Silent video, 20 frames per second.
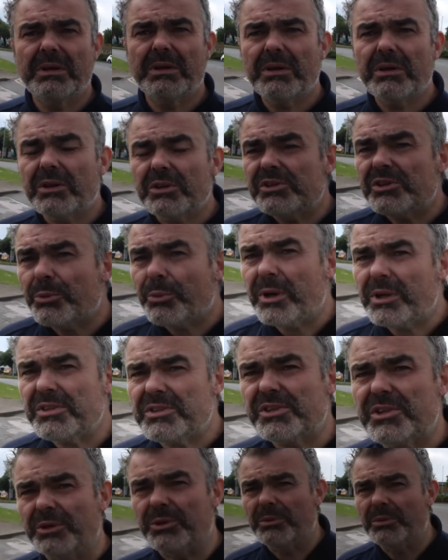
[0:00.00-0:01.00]
Because you want
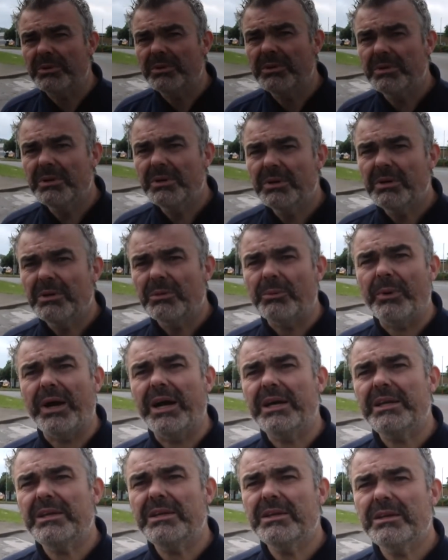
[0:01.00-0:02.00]
to. Yeah. Why?